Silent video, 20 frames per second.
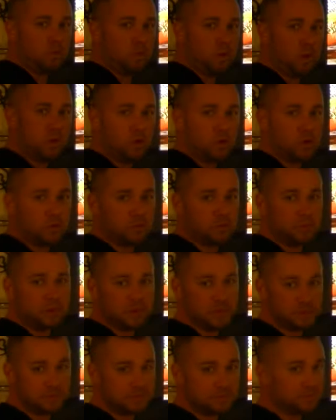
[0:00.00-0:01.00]
warp,
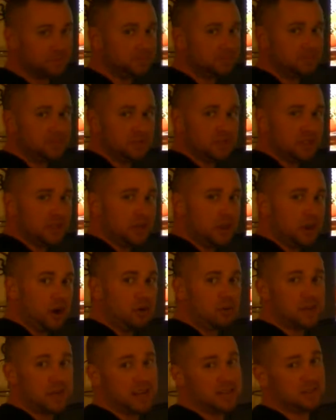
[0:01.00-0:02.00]
and
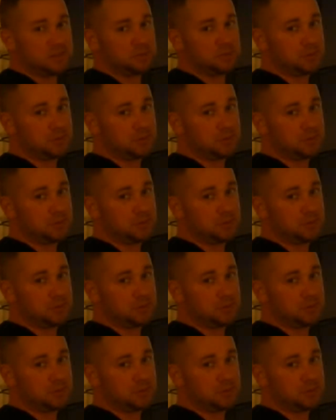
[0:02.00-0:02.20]
all kinds of